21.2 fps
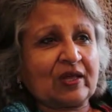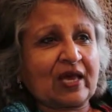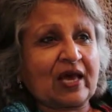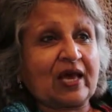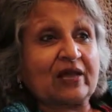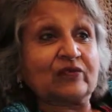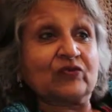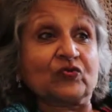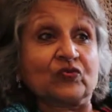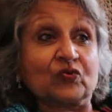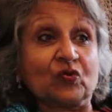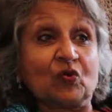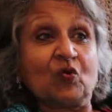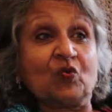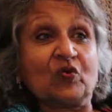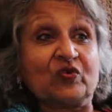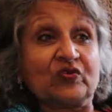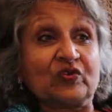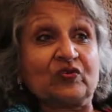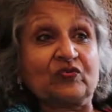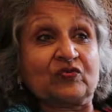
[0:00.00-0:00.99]
and so
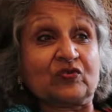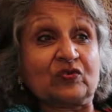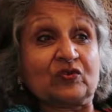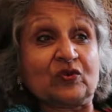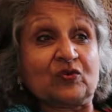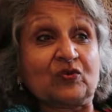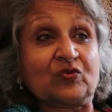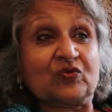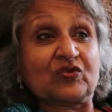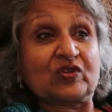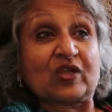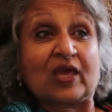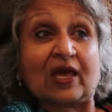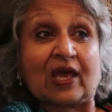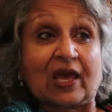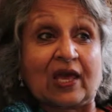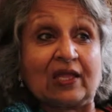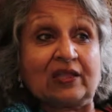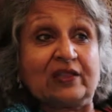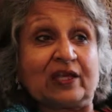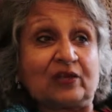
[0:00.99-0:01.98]
was introduced the
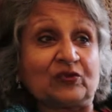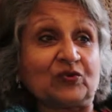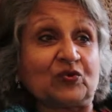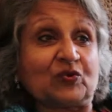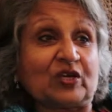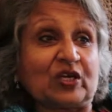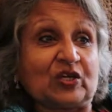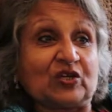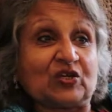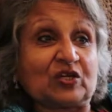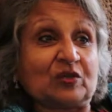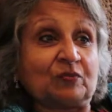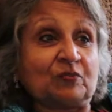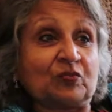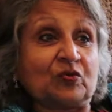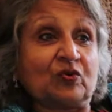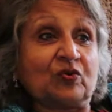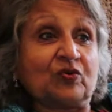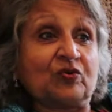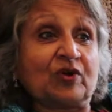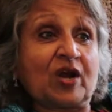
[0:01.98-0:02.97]
health education
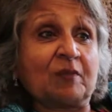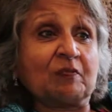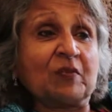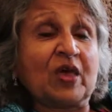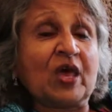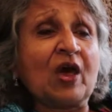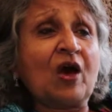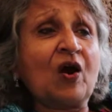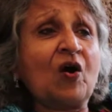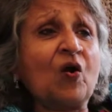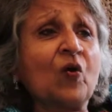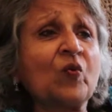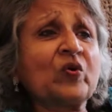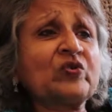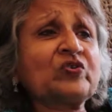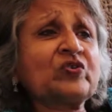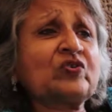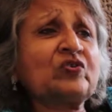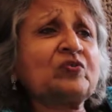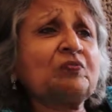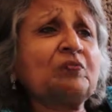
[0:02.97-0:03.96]
program,
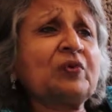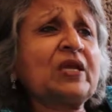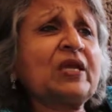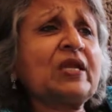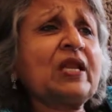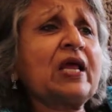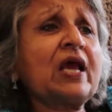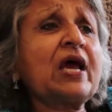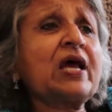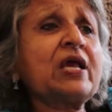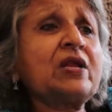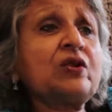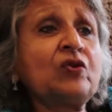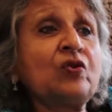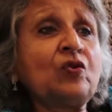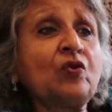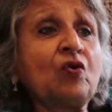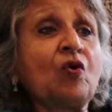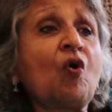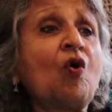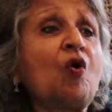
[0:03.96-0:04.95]
which has been
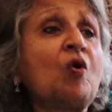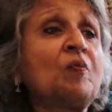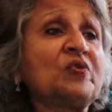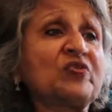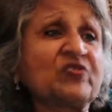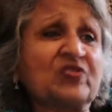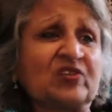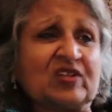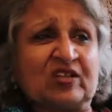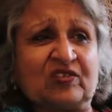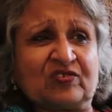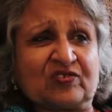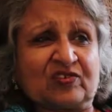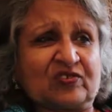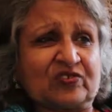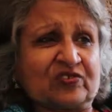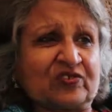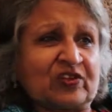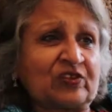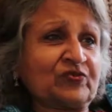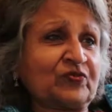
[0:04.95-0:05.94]
enormously
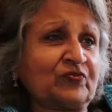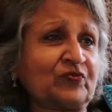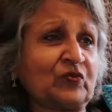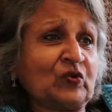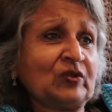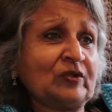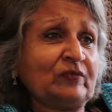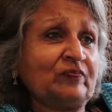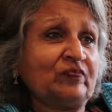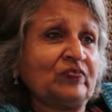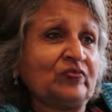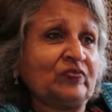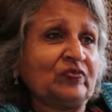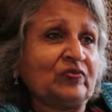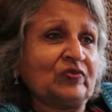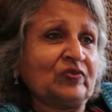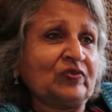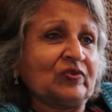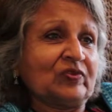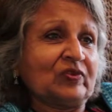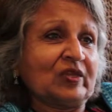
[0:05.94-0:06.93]
successful,
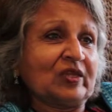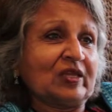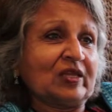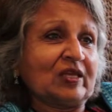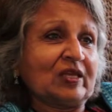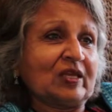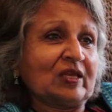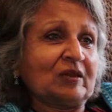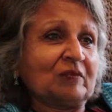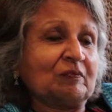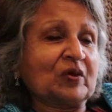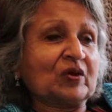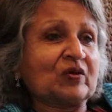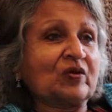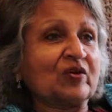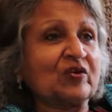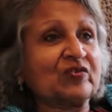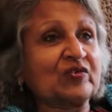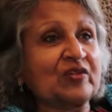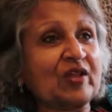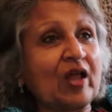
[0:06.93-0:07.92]

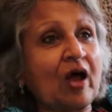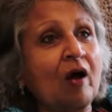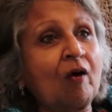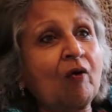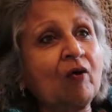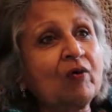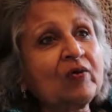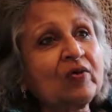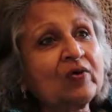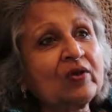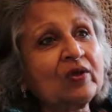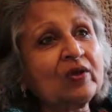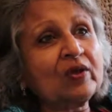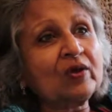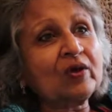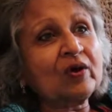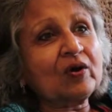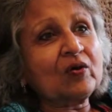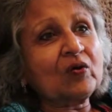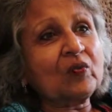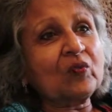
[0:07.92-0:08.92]
because now
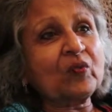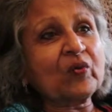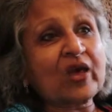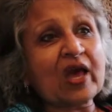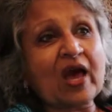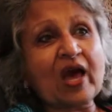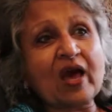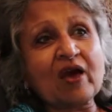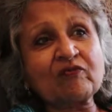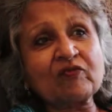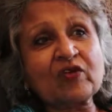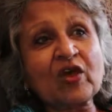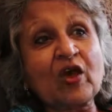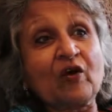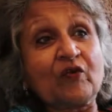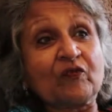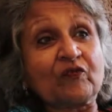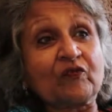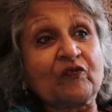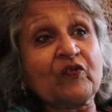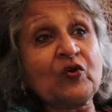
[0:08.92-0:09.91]
we have
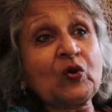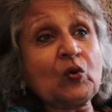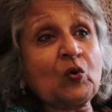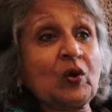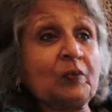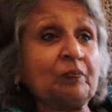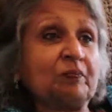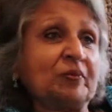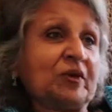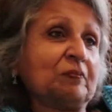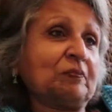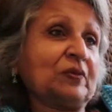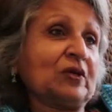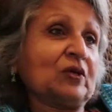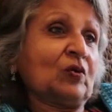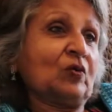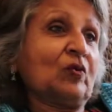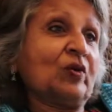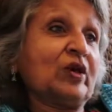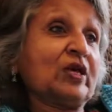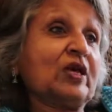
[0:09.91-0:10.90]
fewer people
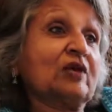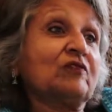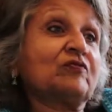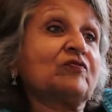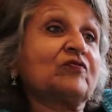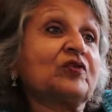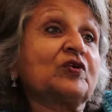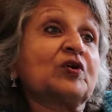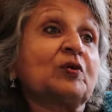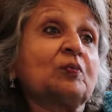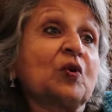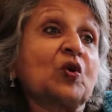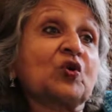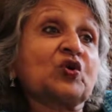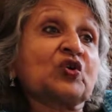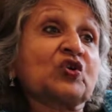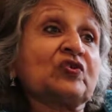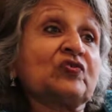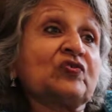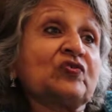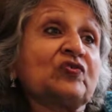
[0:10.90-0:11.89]
going in for
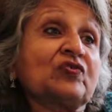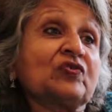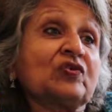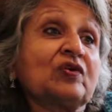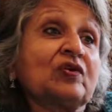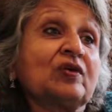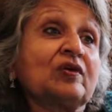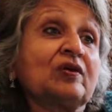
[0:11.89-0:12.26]
abortions,